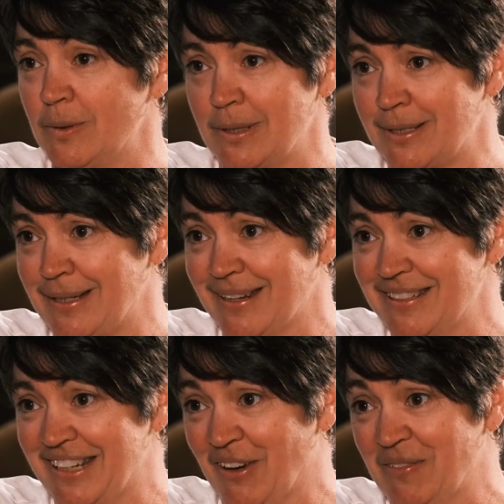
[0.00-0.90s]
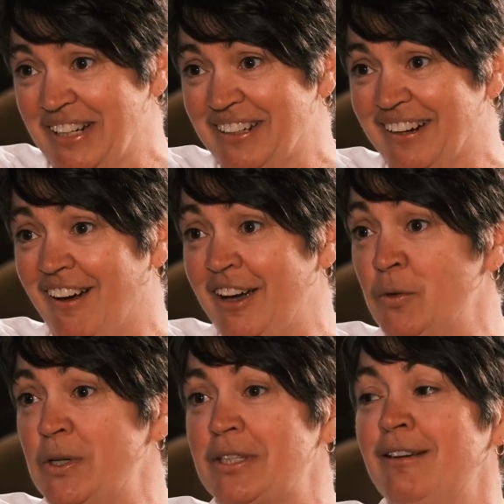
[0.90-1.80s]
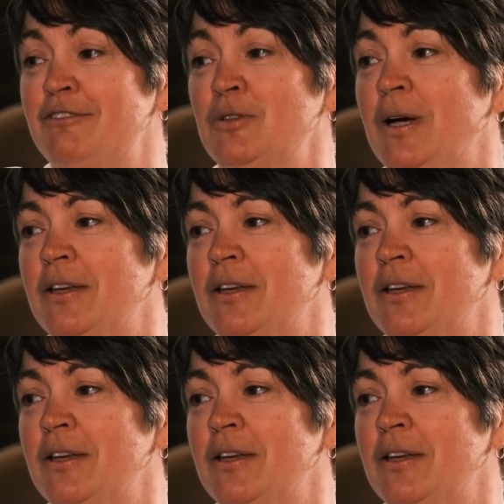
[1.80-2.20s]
to understand it. I mean, I always have to